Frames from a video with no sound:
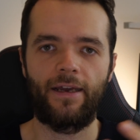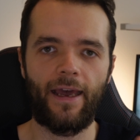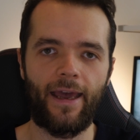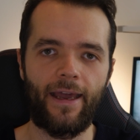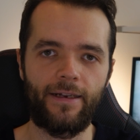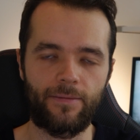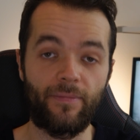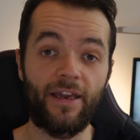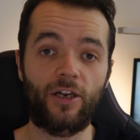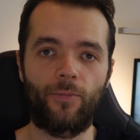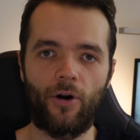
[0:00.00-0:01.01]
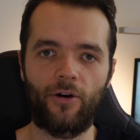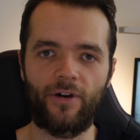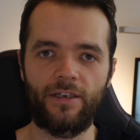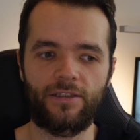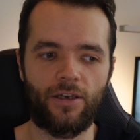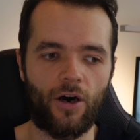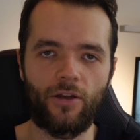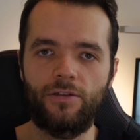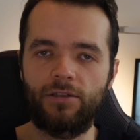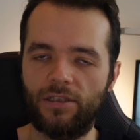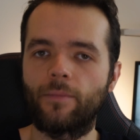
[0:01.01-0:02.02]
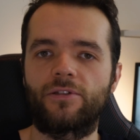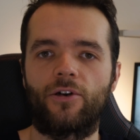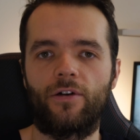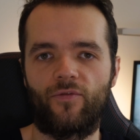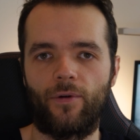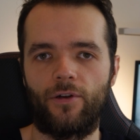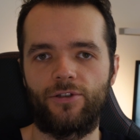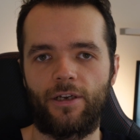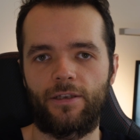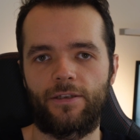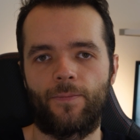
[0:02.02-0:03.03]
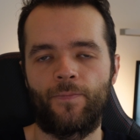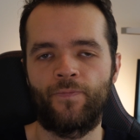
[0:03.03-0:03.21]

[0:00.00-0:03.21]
and make progress on some sort of project.